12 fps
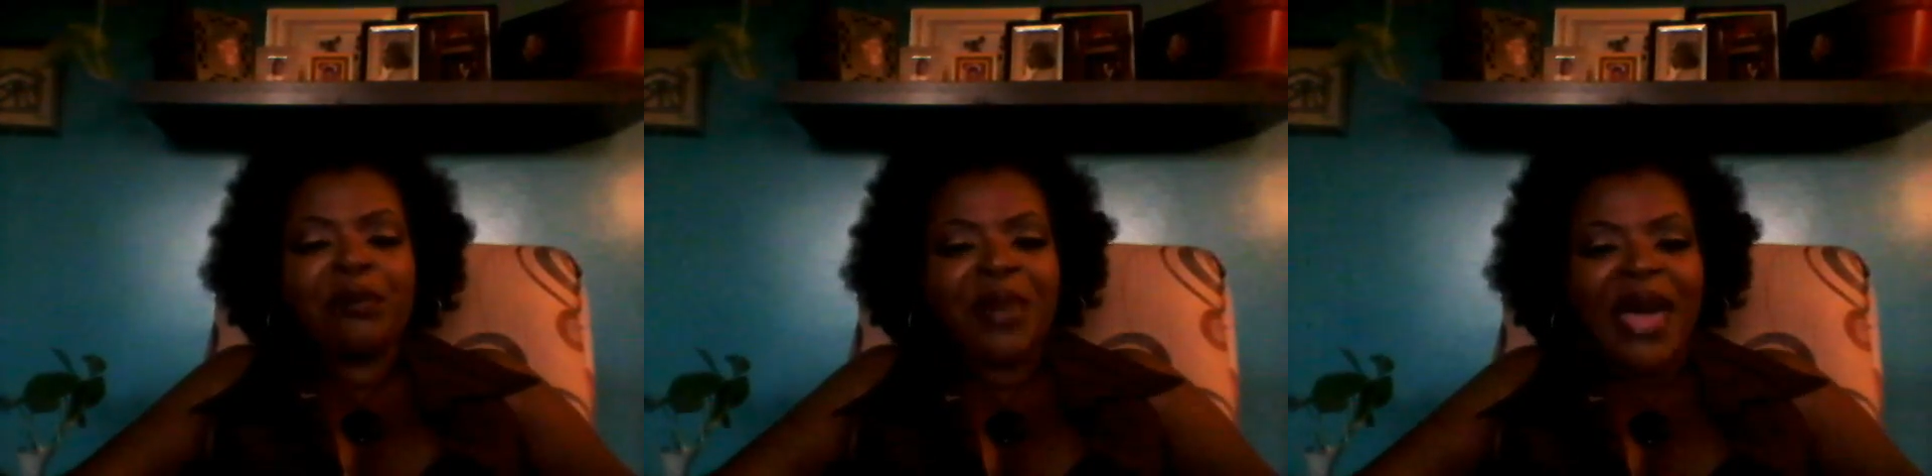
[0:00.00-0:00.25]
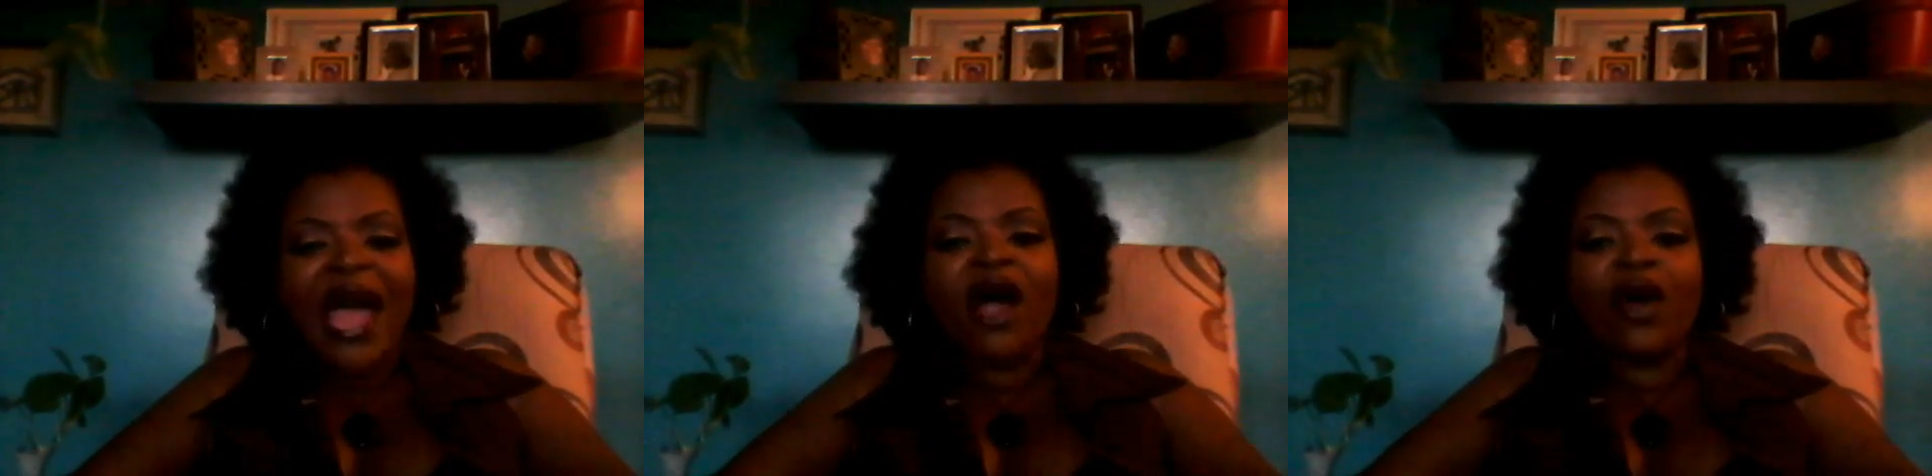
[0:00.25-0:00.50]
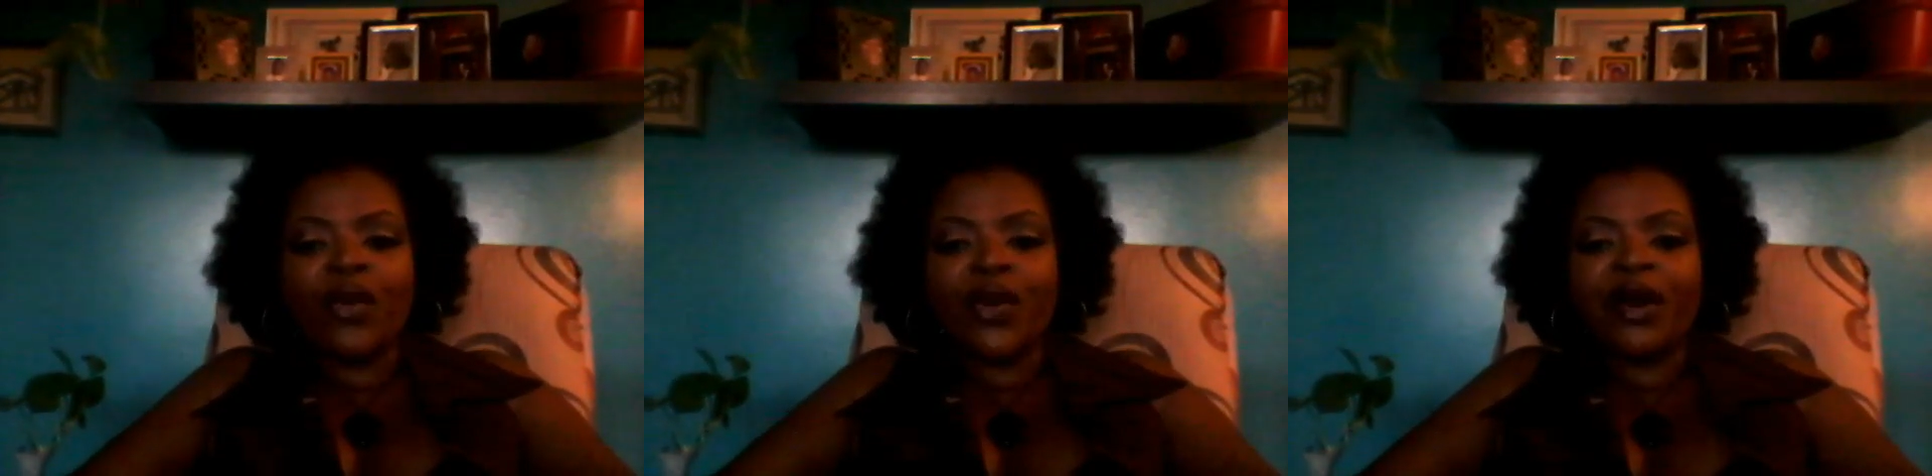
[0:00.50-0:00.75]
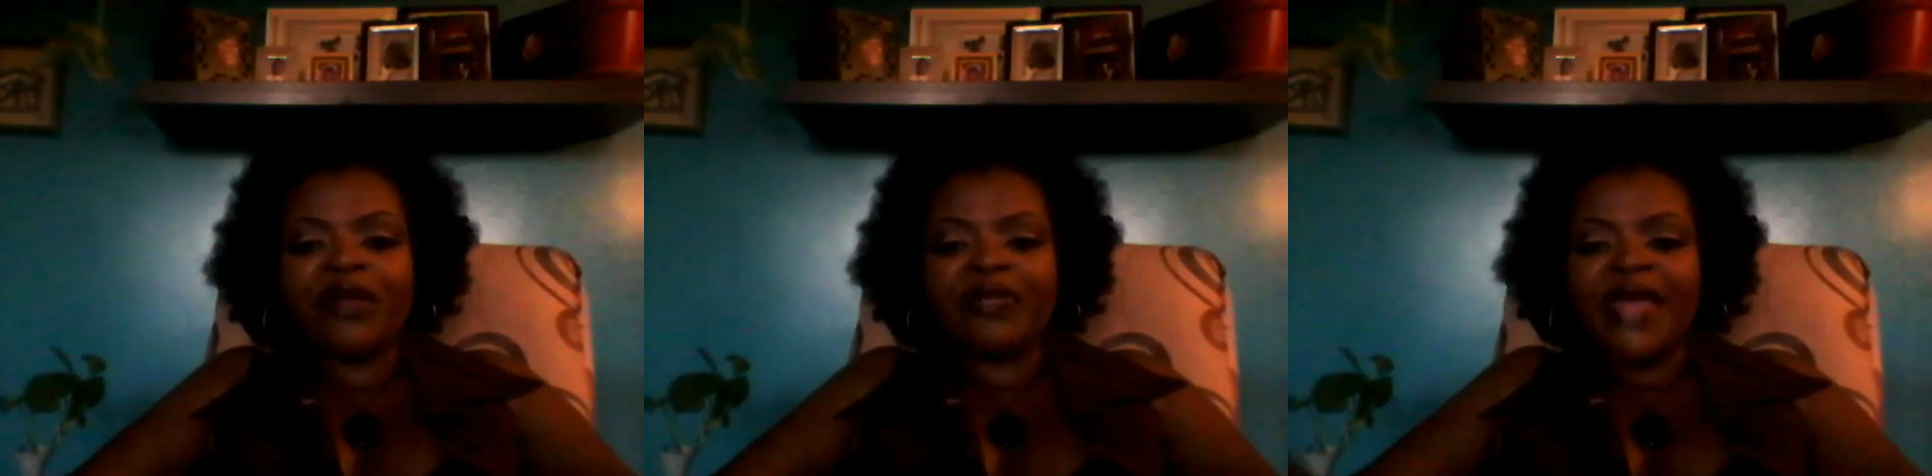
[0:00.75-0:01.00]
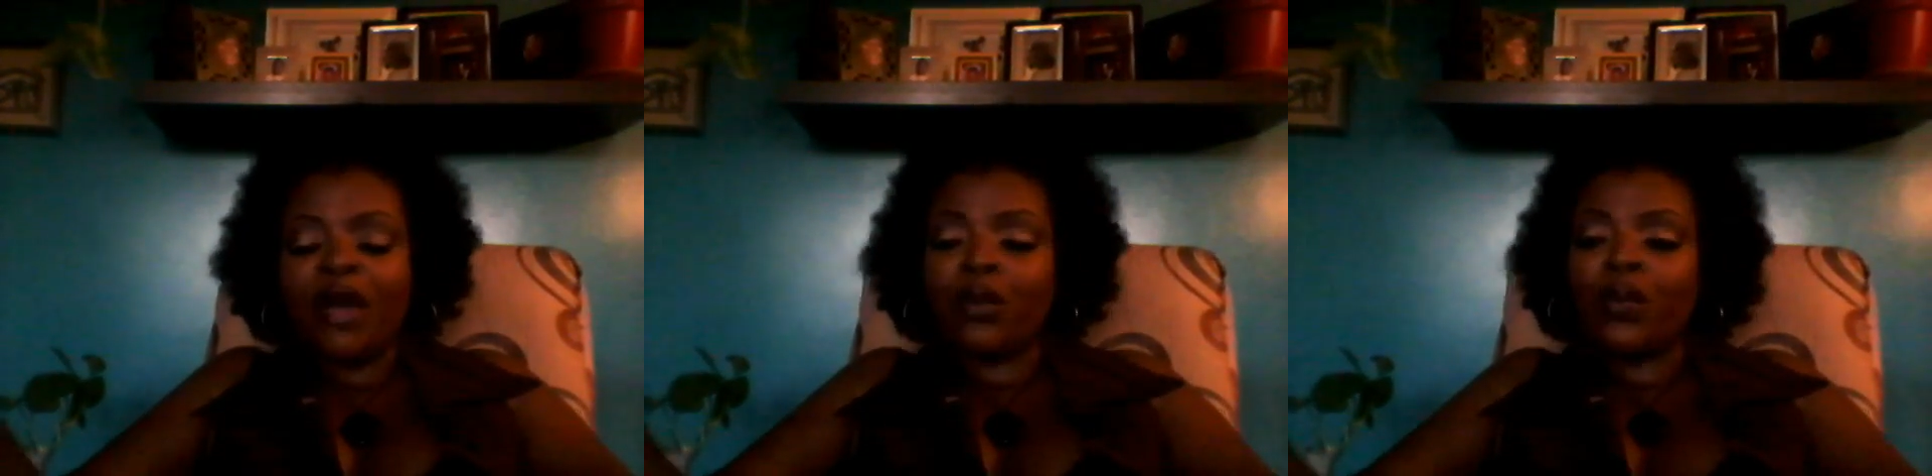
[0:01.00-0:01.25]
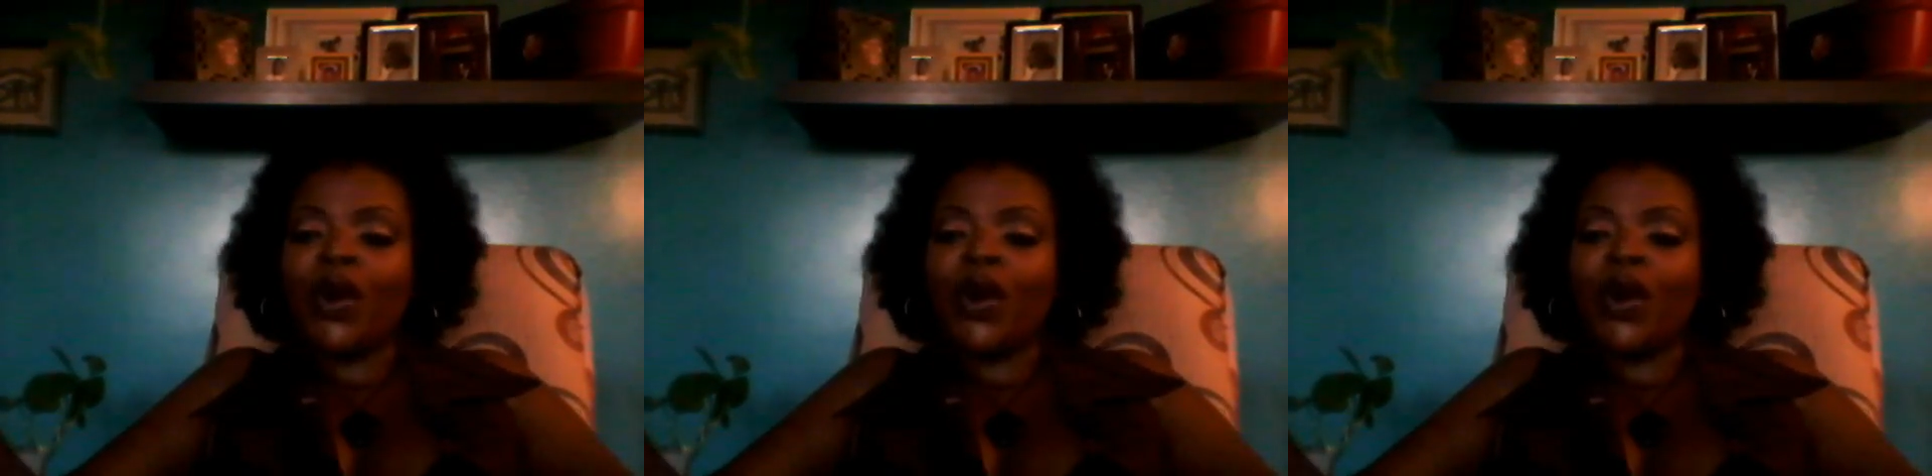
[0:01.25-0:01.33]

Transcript: power that